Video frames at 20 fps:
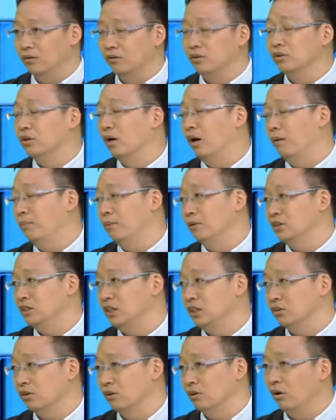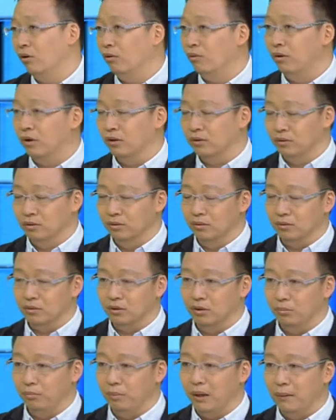to the opposition or to
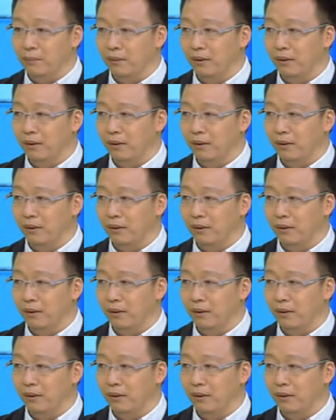people.